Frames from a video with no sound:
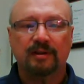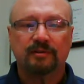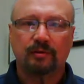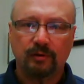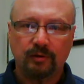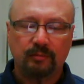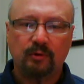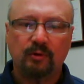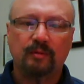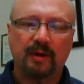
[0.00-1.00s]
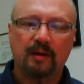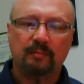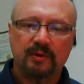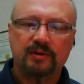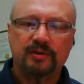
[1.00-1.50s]
So learn more
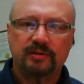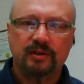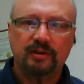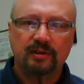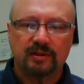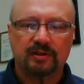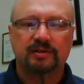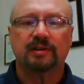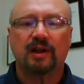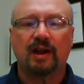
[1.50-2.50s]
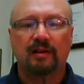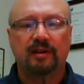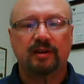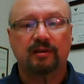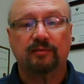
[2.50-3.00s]
about business entities and how
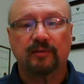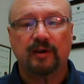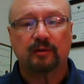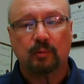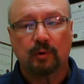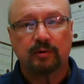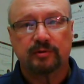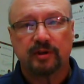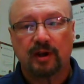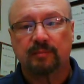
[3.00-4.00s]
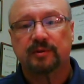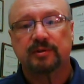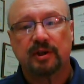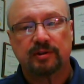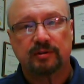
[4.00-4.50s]
they can affect workers'
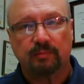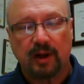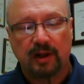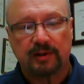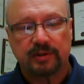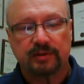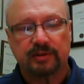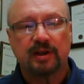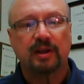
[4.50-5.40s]
compensation policies